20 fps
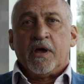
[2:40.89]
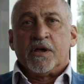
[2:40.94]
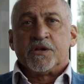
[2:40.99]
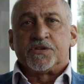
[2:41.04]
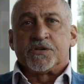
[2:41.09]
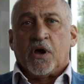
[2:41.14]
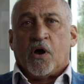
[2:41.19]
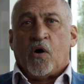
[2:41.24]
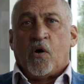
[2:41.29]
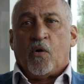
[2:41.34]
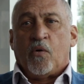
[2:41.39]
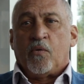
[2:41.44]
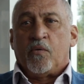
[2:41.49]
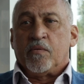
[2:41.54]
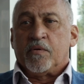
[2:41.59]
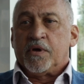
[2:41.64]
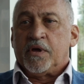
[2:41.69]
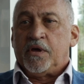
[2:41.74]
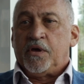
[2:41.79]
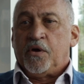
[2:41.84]

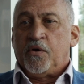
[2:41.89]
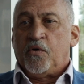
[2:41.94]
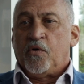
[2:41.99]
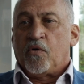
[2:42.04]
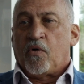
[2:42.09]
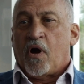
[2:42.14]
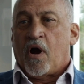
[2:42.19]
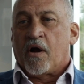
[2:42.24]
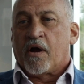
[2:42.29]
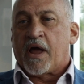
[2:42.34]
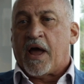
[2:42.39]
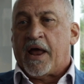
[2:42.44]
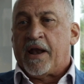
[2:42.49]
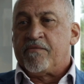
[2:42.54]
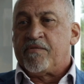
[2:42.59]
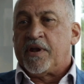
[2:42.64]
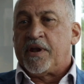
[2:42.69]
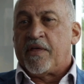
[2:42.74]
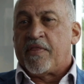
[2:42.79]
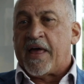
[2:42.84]
So you are
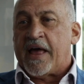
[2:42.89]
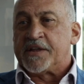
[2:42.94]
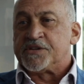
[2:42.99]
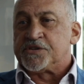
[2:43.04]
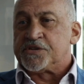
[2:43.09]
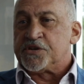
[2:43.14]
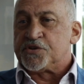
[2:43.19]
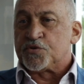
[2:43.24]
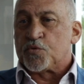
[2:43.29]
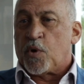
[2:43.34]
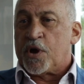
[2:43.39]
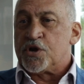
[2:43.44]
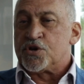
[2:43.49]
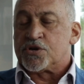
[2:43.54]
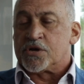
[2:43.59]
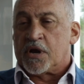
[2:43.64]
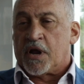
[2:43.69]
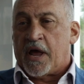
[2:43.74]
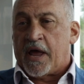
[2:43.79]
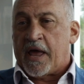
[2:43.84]
kind of into that
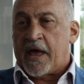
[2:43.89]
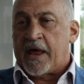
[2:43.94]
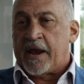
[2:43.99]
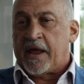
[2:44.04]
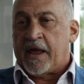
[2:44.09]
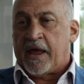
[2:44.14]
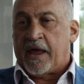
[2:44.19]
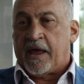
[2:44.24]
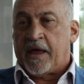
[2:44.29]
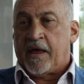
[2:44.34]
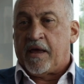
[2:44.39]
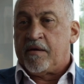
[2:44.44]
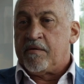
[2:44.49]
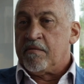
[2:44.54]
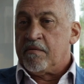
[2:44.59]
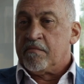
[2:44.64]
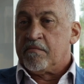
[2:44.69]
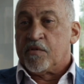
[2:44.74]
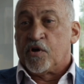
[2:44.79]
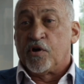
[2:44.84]
situation. I had a
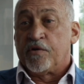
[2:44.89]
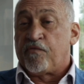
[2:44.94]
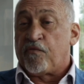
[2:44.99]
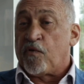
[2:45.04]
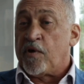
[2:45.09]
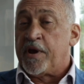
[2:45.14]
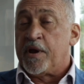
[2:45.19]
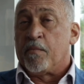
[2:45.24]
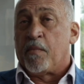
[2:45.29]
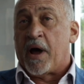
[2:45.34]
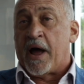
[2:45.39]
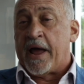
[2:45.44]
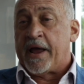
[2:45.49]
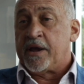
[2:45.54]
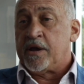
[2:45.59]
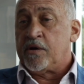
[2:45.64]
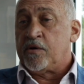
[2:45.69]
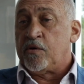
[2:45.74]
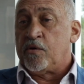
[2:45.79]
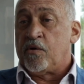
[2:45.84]
good friend of
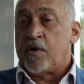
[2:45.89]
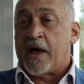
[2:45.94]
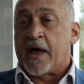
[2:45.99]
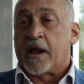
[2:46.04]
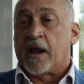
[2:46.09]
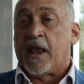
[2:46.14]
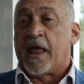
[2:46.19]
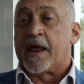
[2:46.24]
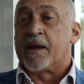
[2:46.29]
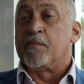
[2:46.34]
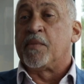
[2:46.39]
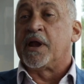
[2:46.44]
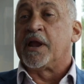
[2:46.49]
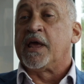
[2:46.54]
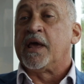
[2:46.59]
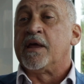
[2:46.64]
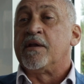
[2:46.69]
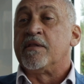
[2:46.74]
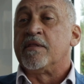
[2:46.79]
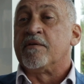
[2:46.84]
mine who had a lot of
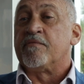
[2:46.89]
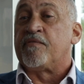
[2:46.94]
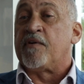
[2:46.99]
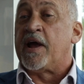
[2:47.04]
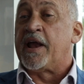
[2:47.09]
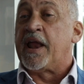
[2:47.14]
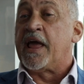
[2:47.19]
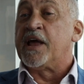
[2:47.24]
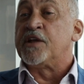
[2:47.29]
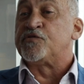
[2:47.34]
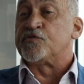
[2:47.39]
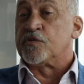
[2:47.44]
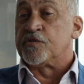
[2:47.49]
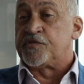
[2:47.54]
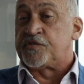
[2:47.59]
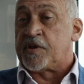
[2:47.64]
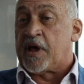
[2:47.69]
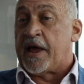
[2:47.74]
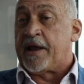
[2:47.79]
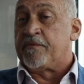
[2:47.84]
money in the
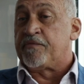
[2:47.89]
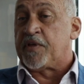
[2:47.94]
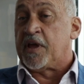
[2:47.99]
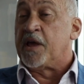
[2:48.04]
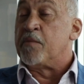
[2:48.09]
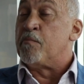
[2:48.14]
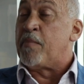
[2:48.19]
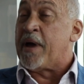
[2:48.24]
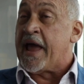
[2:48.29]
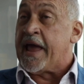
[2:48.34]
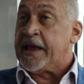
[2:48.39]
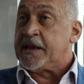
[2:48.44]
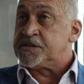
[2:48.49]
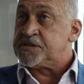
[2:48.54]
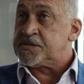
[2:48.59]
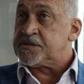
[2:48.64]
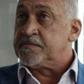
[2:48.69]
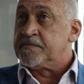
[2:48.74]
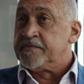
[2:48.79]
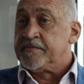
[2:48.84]
financial side of things in
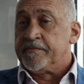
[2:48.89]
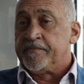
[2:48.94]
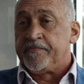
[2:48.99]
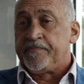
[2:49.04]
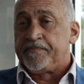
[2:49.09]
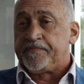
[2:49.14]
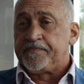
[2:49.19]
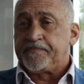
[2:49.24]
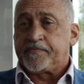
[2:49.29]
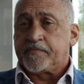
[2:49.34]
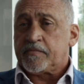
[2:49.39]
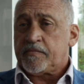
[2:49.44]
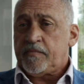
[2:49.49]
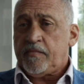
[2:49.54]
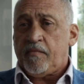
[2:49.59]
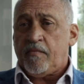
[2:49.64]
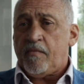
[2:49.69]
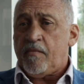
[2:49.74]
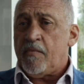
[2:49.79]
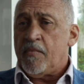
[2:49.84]
banks,
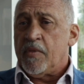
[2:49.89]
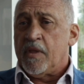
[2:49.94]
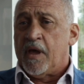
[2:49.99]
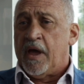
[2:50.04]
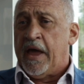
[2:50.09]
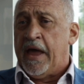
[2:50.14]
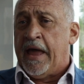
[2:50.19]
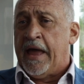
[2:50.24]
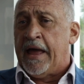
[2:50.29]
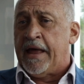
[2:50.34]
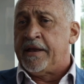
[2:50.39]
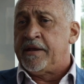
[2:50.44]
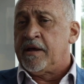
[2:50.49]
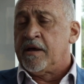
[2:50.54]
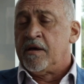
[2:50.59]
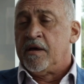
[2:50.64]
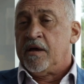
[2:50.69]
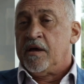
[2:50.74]
and